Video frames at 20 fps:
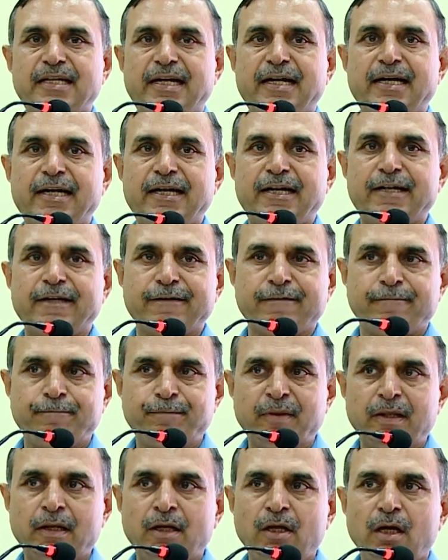and
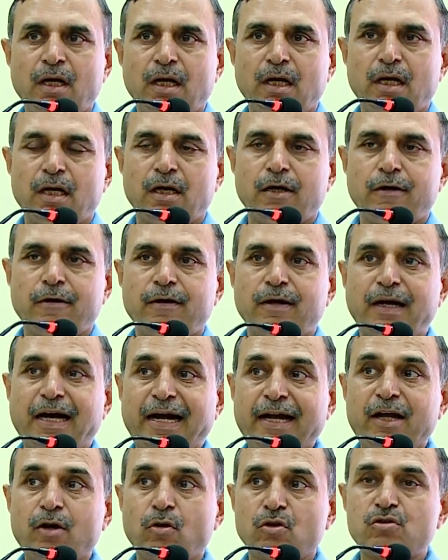
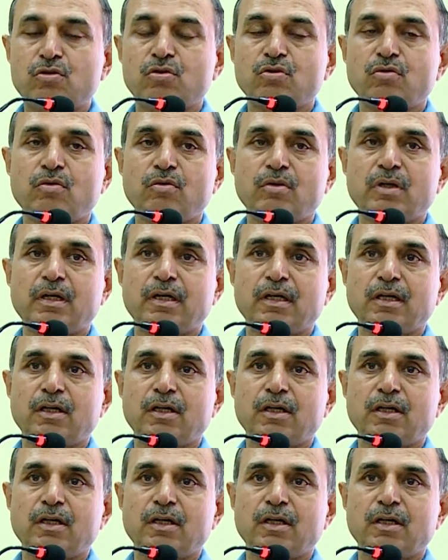I also